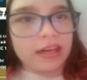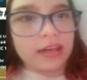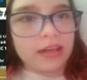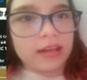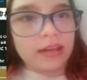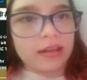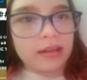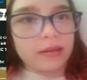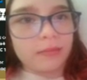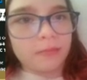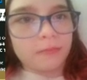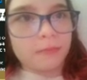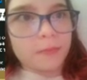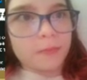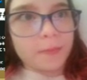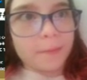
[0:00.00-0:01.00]

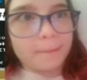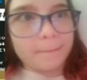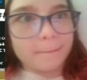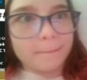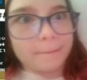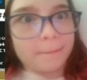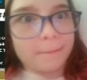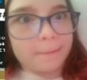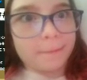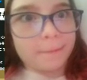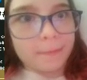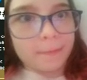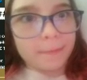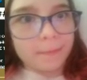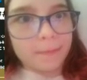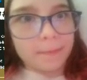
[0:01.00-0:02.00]

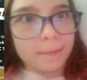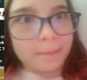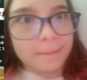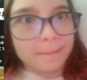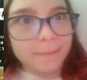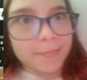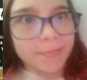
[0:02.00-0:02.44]
(no one is talking)